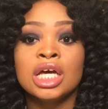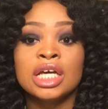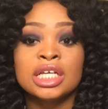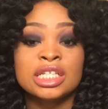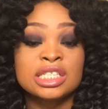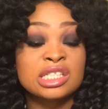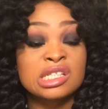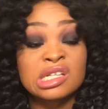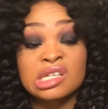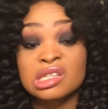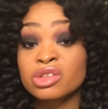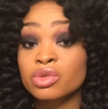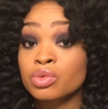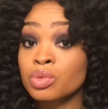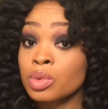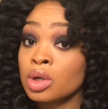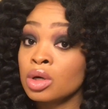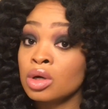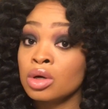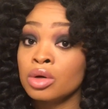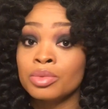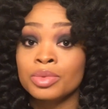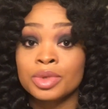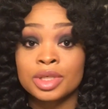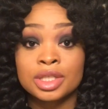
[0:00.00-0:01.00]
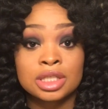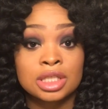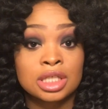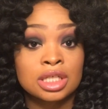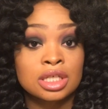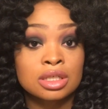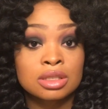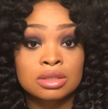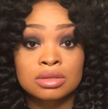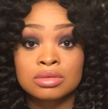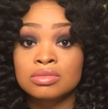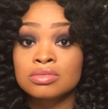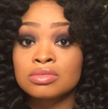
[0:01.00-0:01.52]
It's nothing wrong with
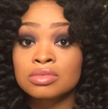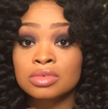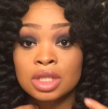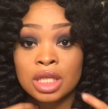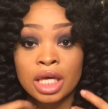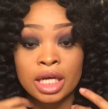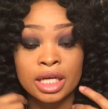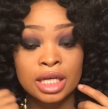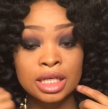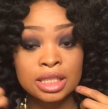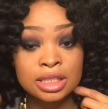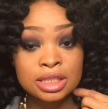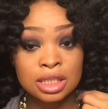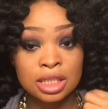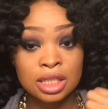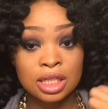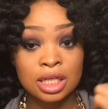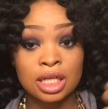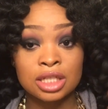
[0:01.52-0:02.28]
it. Like I said,